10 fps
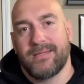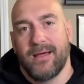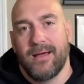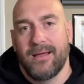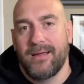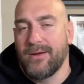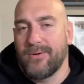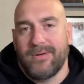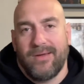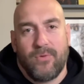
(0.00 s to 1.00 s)

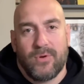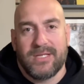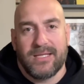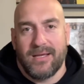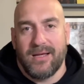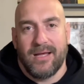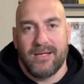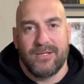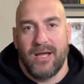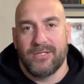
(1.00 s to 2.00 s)
of course he's
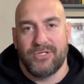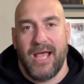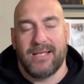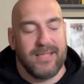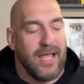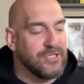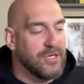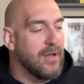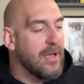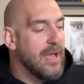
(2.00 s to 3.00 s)
a jazz legend.